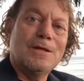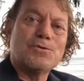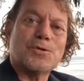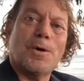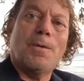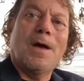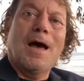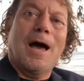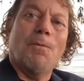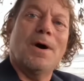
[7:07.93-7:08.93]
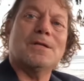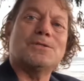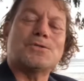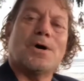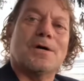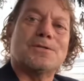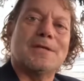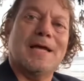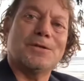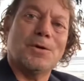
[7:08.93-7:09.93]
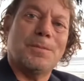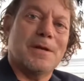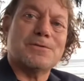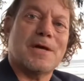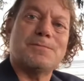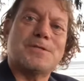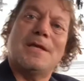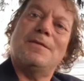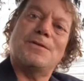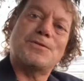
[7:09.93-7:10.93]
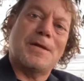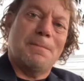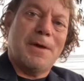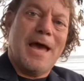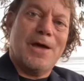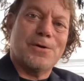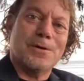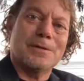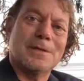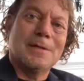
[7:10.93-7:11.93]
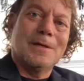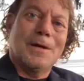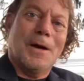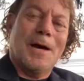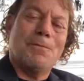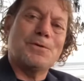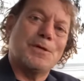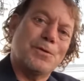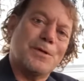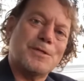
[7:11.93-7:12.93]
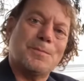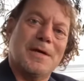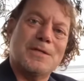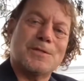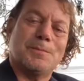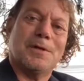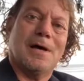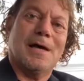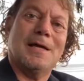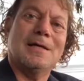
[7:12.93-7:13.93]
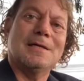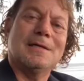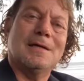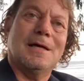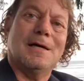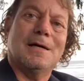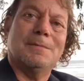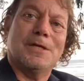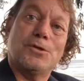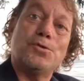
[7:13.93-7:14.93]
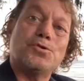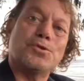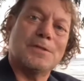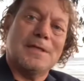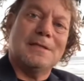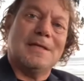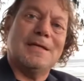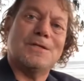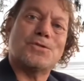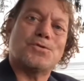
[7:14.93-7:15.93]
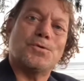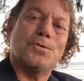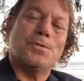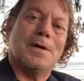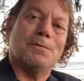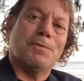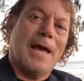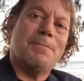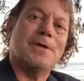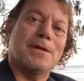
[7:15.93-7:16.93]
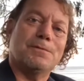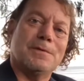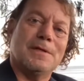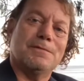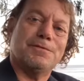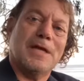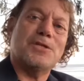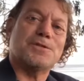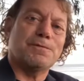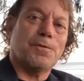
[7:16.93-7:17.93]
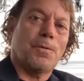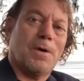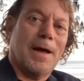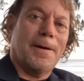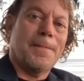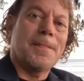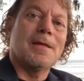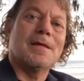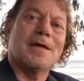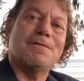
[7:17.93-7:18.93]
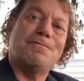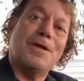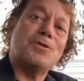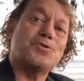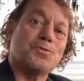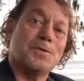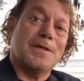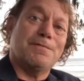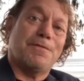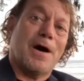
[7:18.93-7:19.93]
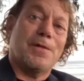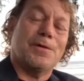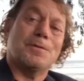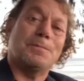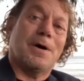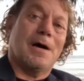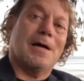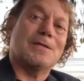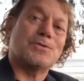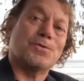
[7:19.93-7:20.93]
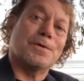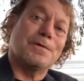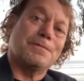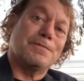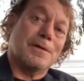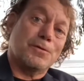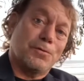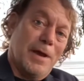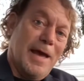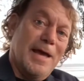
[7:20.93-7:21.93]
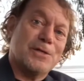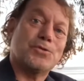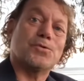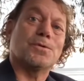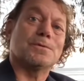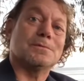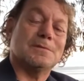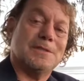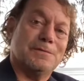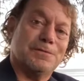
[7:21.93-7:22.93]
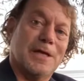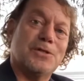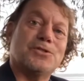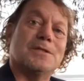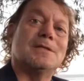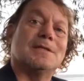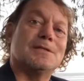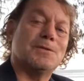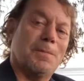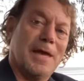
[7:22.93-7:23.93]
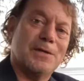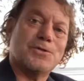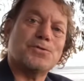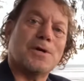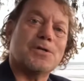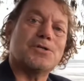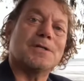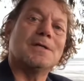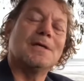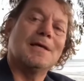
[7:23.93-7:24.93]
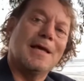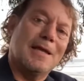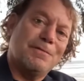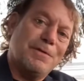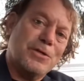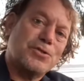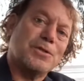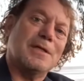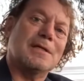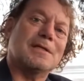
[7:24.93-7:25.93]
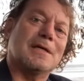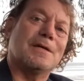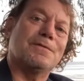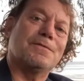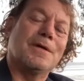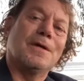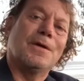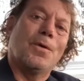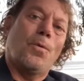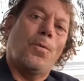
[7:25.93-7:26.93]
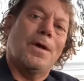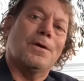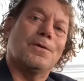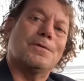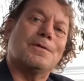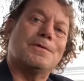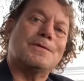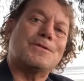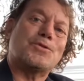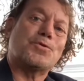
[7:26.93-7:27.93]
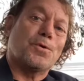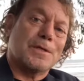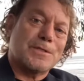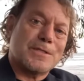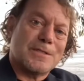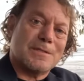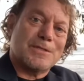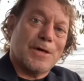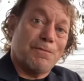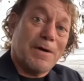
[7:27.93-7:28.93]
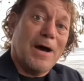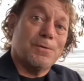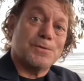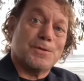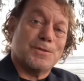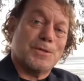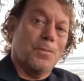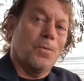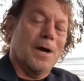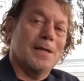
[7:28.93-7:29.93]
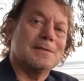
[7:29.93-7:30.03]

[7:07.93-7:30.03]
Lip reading: So I wanted to talk today a little bit, as I'm seeing the same pattern with increased money supply. It usually leads to rapid inflation for a while, eventually followed by sort of a crash or deflation and demand destruction, and eventually it kind of will sort itself out somewhat.